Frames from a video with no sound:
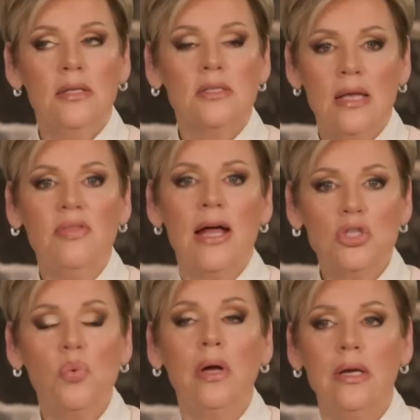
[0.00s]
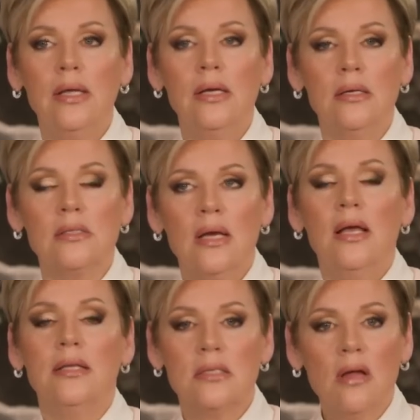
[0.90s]
See, that's what it is.
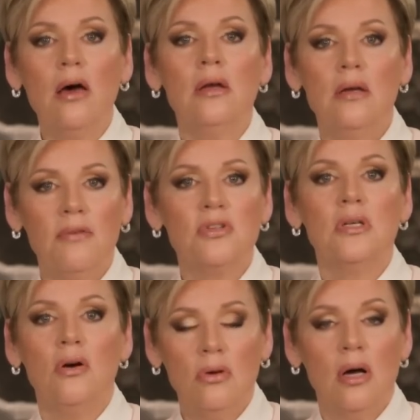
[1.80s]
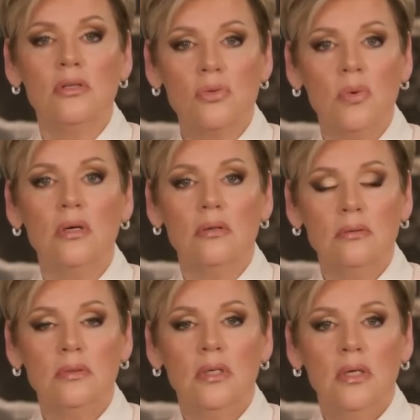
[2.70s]
It's not enough to know God's will.
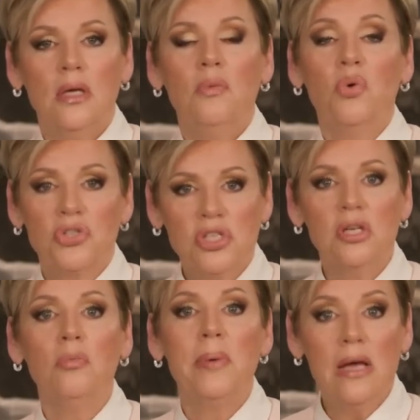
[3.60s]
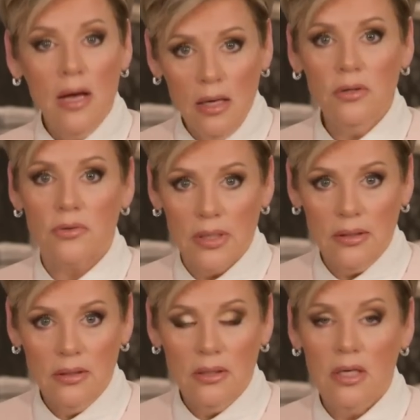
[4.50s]
We'll still be hungry
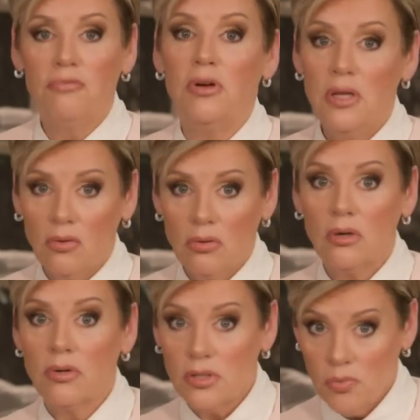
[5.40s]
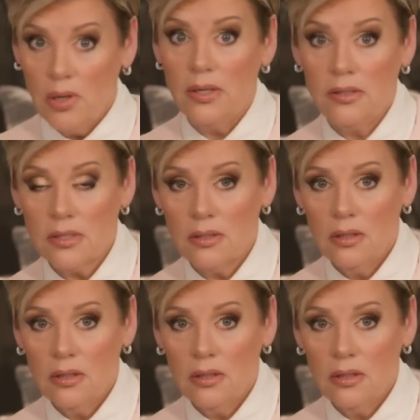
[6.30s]
if we don't learn his ways.